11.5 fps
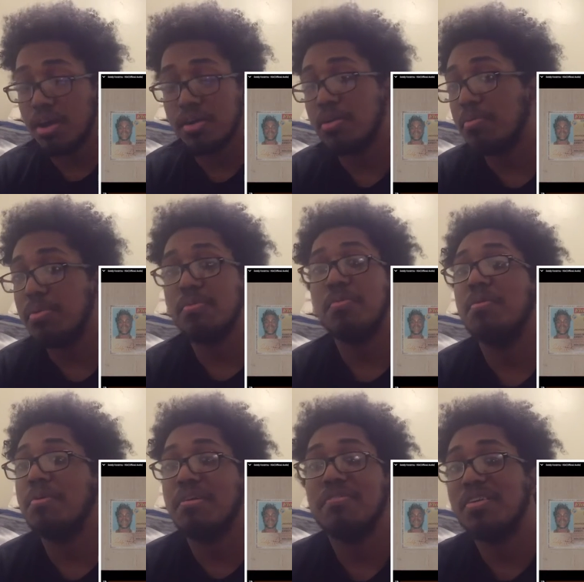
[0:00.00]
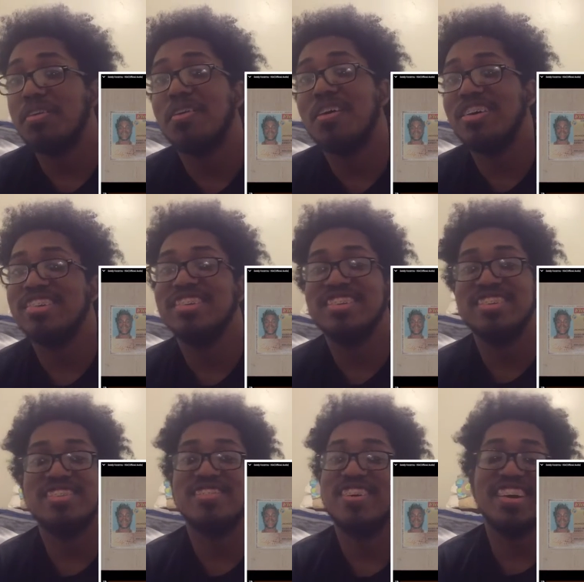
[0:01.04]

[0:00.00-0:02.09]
probably gonna be one of my favorite artists